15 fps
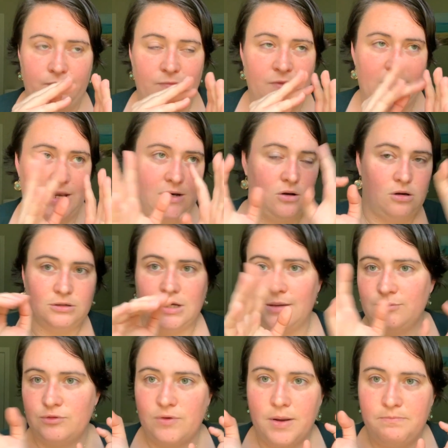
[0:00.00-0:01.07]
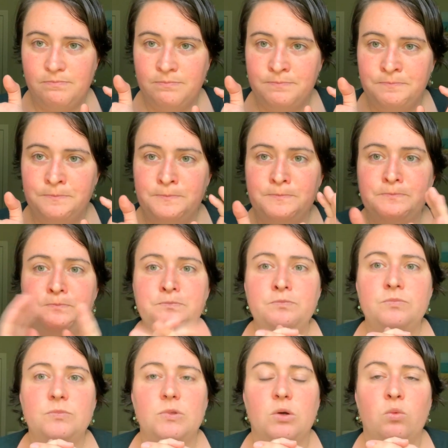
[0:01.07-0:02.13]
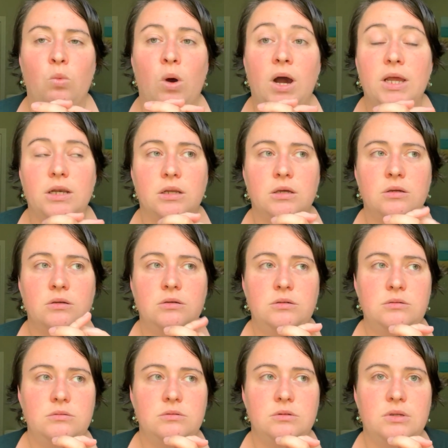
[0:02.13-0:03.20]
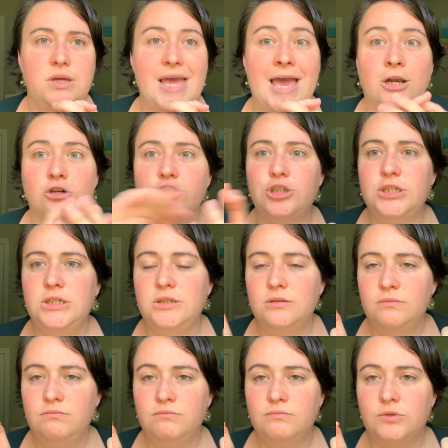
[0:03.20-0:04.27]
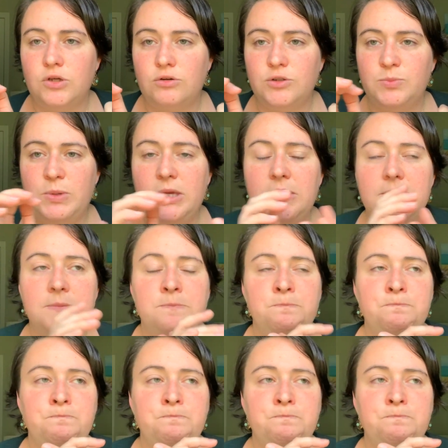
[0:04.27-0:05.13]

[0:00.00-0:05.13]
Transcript: that it all comes from, one energy, so to speak.